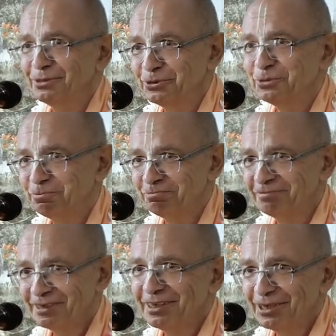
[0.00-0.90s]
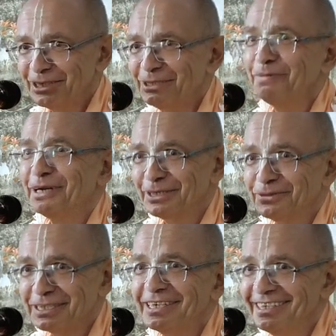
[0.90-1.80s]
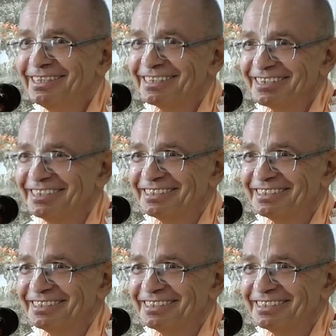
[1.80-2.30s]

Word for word: to read Bhagavad Gita,